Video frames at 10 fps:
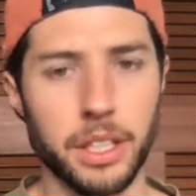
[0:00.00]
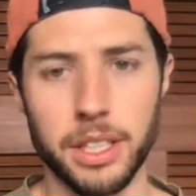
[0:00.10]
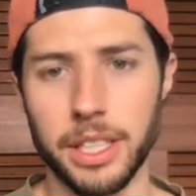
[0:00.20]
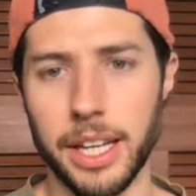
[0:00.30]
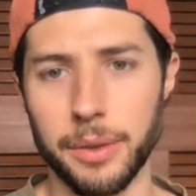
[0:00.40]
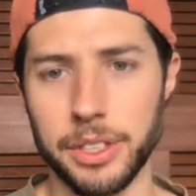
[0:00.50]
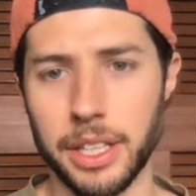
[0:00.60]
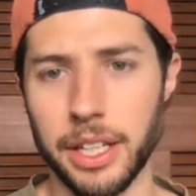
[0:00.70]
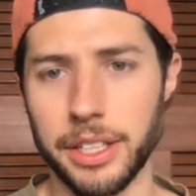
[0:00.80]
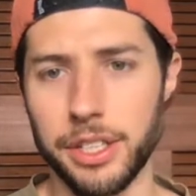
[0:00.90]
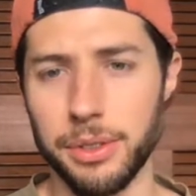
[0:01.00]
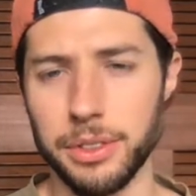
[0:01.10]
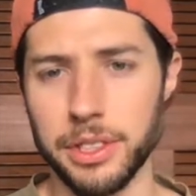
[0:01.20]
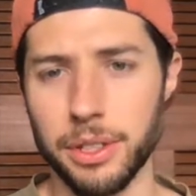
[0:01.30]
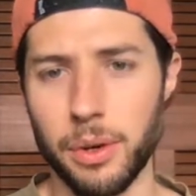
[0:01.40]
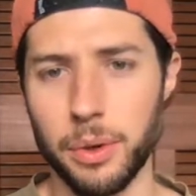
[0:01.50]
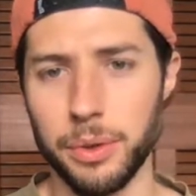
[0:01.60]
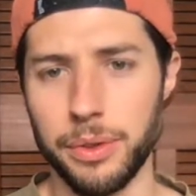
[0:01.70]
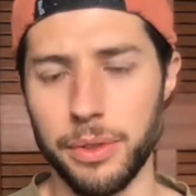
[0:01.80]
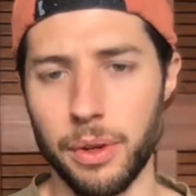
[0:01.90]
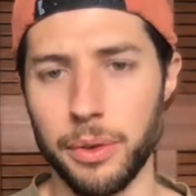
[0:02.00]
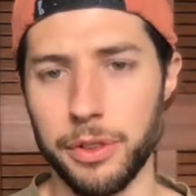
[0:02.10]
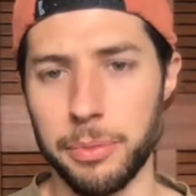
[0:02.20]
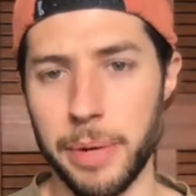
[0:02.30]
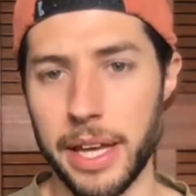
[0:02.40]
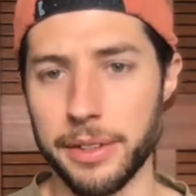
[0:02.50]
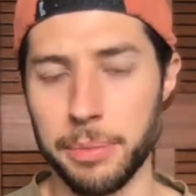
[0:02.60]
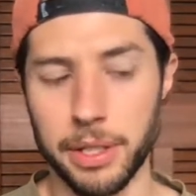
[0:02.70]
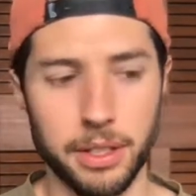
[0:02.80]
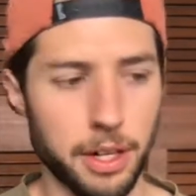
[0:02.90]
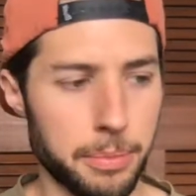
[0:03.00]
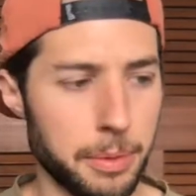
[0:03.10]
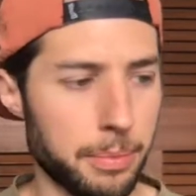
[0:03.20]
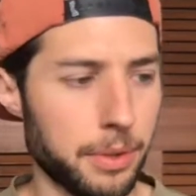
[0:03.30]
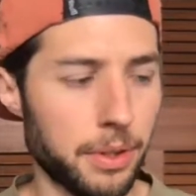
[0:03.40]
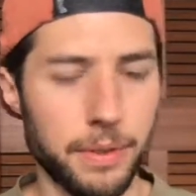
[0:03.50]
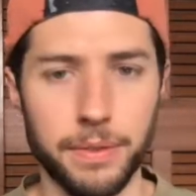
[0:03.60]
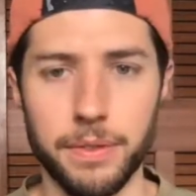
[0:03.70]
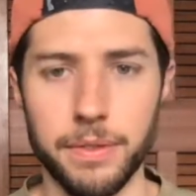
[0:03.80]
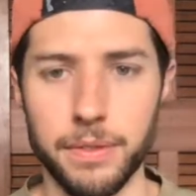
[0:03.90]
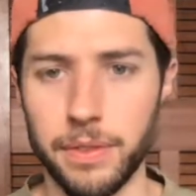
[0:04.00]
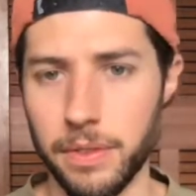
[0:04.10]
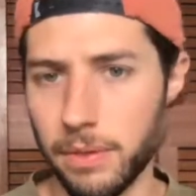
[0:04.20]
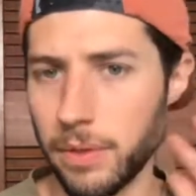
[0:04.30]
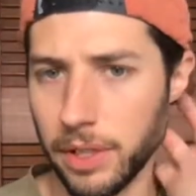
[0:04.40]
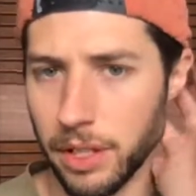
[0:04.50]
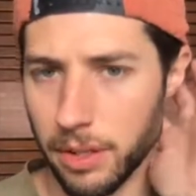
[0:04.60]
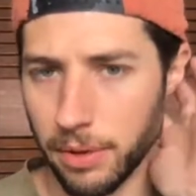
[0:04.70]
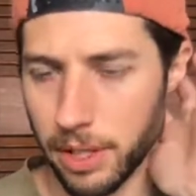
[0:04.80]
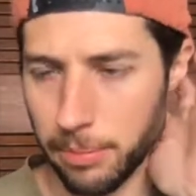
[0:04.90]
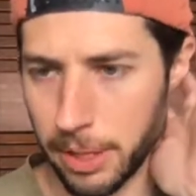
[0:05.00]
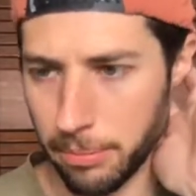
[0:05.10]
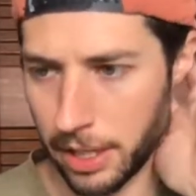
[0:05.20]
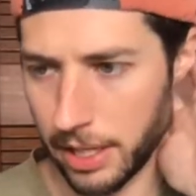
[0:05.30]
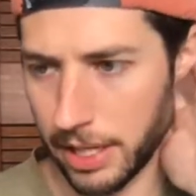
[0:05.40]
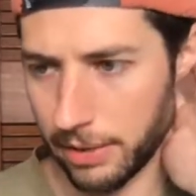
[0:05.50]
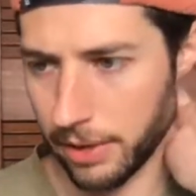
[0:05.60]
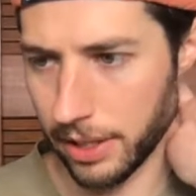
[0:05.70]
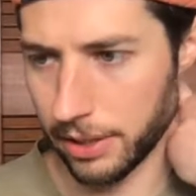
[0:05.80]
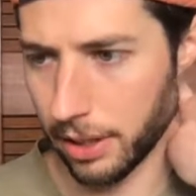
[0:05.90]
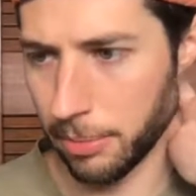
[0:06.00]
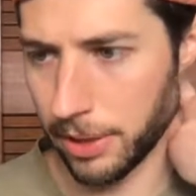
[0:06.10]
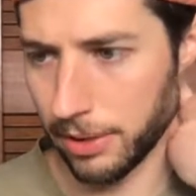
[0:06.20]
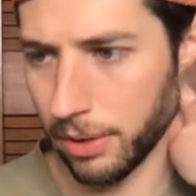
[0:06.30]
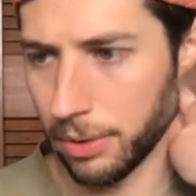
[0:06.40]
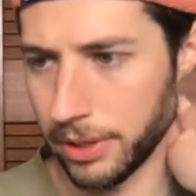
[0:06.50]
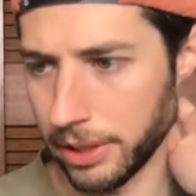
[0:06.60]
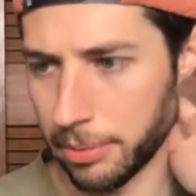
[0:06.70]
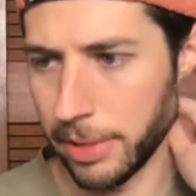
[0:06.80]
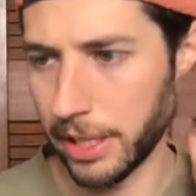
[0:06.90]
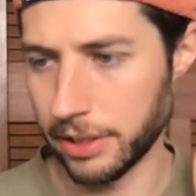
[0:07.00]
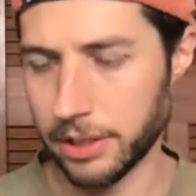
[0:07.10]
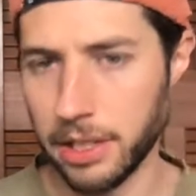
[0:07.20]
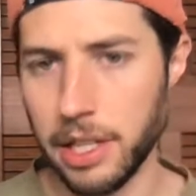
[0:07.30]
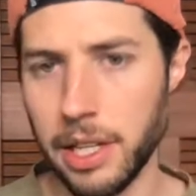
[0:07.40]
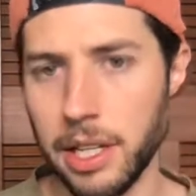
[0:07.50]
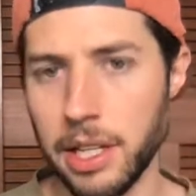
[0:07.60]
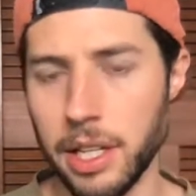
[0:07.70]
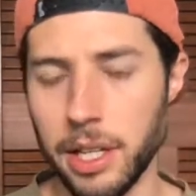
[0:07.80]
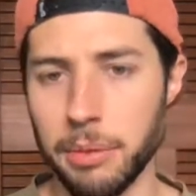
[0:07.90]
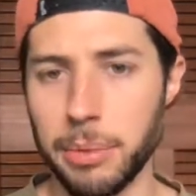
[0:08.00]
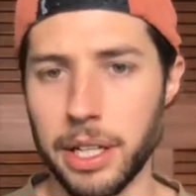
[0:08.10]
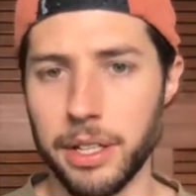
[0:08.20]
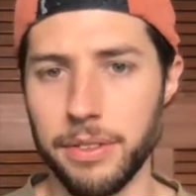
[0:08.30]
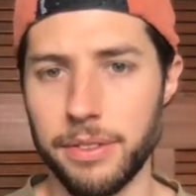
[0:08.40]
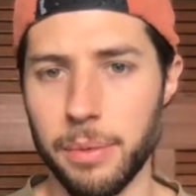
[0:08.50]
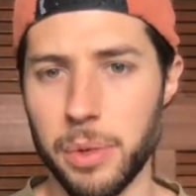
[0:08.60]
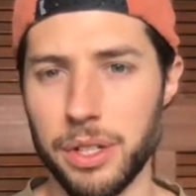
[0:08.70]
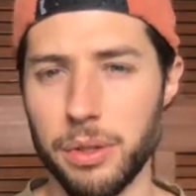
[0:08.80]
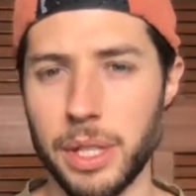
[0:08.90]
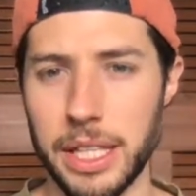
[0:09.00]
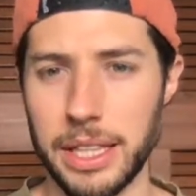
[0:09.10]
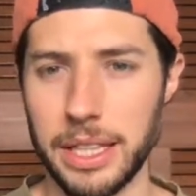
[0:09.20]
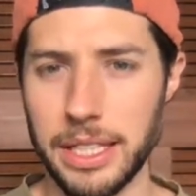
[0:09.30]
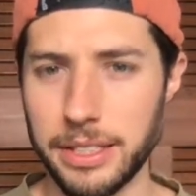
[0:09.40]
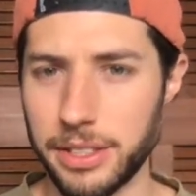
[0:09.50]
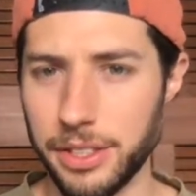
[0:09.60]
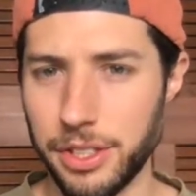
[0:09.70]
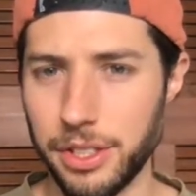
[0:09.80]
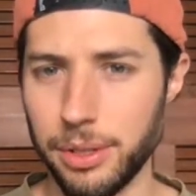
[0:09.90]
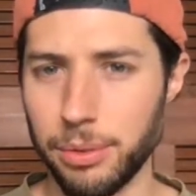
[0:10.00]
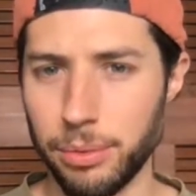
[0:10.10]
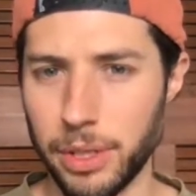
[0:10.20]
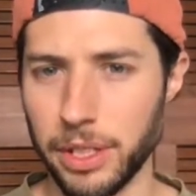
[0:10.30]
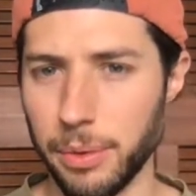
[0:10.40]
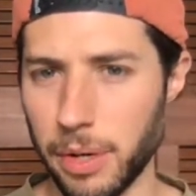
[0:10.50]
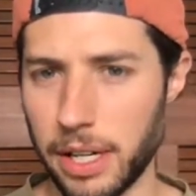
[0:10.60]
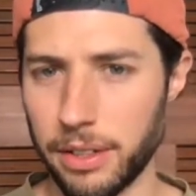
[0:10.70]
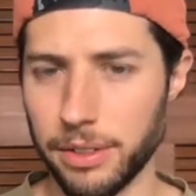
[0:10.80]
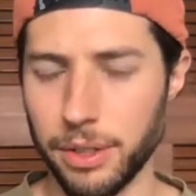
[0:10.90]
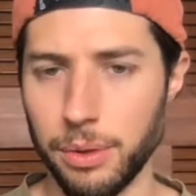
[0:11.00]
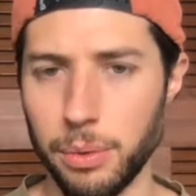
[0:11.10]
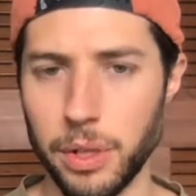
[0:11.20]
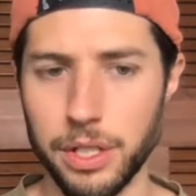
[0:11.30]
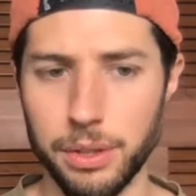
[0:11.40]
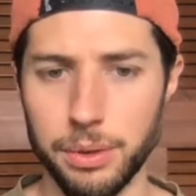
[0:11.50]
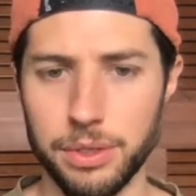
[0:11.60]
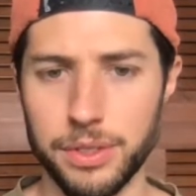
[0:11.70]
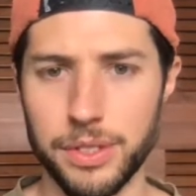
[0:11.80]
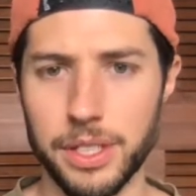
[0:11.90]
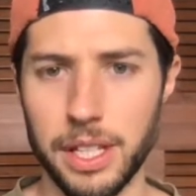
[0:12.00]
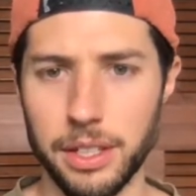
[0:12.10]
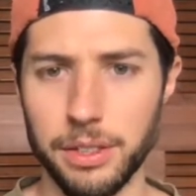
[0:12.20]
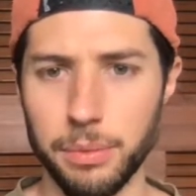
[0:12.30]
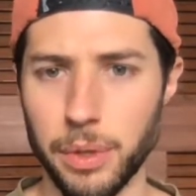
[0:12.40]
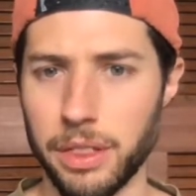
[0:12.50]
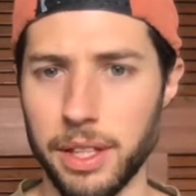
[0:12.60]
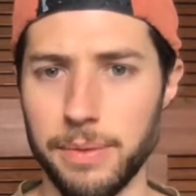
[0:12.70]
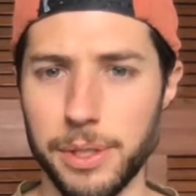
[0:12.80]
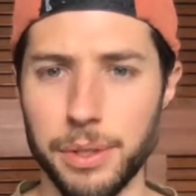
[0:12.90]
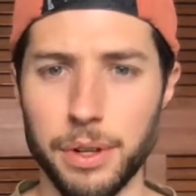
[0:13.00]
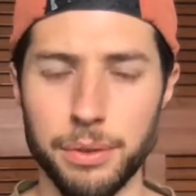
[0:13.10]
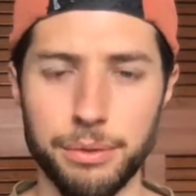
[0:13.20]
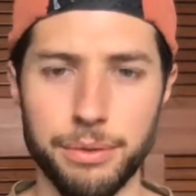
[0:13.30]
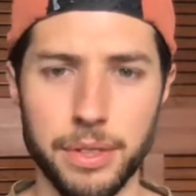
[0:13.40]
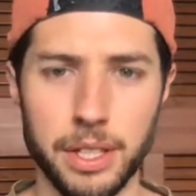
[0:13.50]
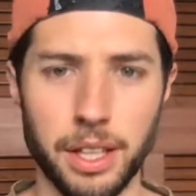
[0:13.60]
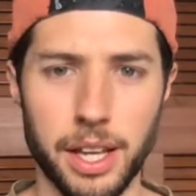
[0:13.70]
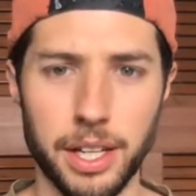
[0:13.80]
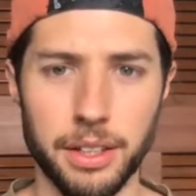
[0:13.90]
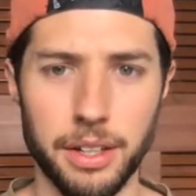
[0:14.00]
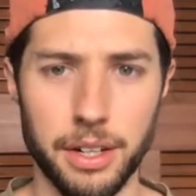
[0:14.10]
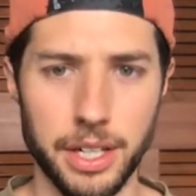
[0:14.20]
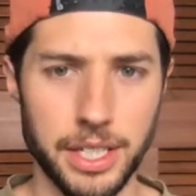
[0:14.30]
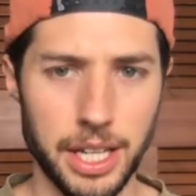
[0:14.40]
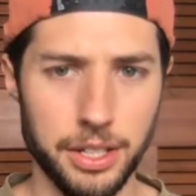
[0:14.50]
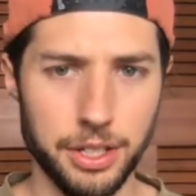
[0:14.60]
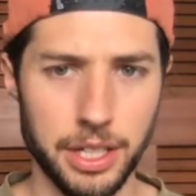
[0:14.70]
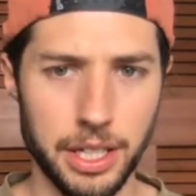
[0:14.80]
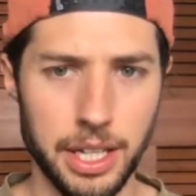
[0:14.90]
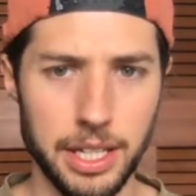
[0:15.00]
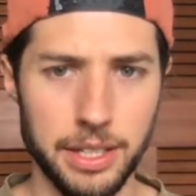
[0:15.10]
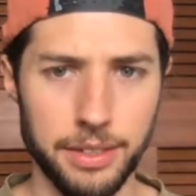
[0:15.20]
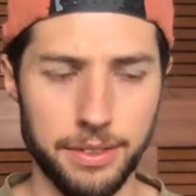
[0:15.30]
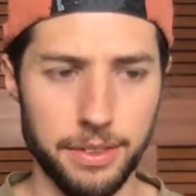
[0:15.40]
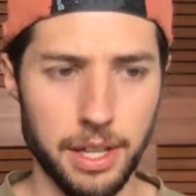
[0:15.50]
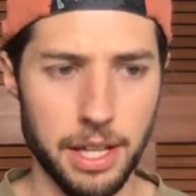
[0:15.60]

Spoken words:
the language I like to use is hold space, but a lot of people don't really know what I mean by that when I talk about holding space. But someone who can listen to you really well, who when you sit with them, you don't feel like their attention is